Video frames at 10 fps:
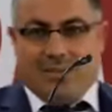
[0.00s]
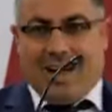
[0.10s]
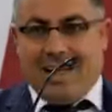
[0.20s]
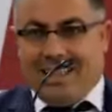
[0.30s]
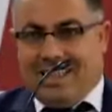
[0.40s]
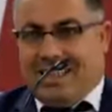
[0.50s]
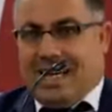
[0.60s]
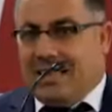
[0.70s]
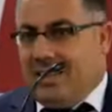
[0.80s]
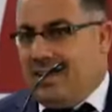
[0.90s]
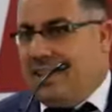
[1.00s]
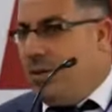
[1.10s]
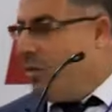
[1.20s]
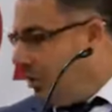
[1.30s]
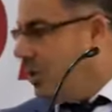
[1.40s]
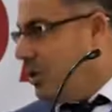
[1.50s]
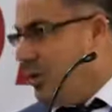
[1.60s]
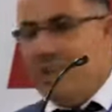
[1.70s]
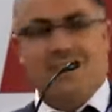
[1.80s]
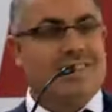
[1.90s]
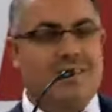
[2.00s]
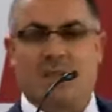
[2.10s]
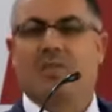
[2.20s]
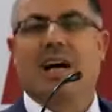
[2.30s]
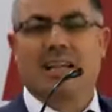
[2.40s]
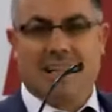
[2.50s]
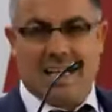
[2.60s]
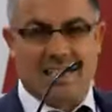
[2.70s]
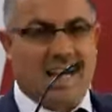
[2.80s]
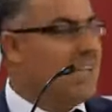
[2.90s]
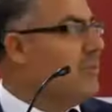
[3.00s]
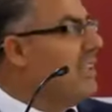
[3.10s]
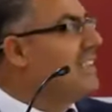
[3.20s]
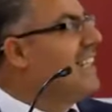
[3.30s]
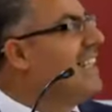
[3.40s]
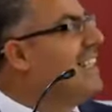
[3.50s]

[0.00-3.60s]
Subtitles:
Final activity, we will not do it, but final assignment.